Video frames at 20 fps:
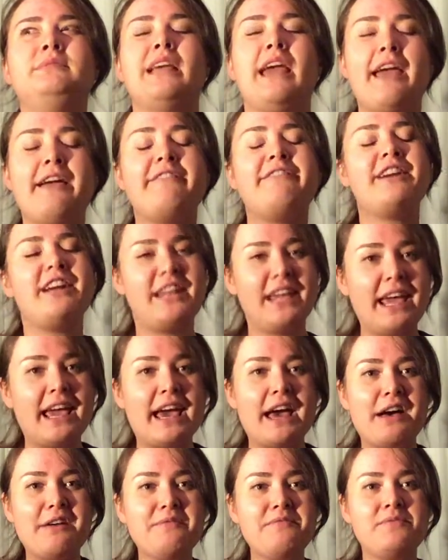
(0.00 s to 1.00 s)
every
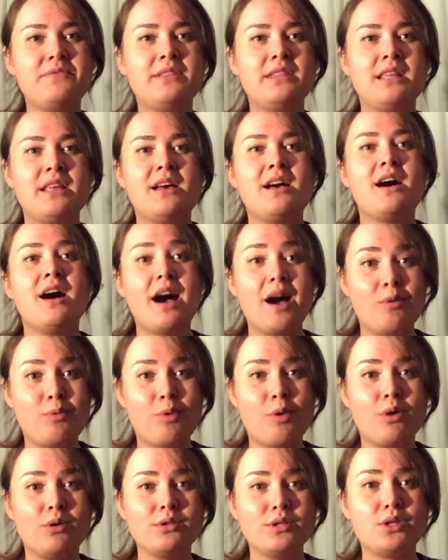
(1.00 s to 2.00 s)
year I
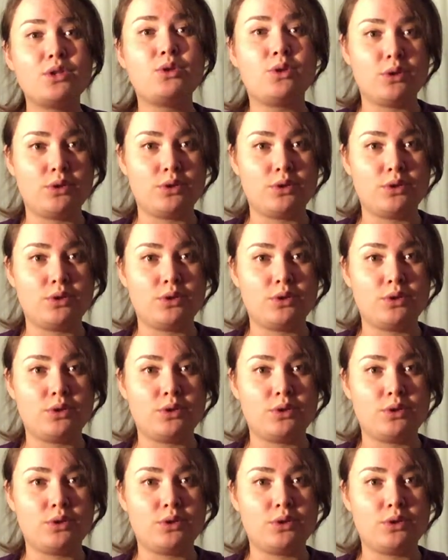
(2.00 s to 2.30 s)
want to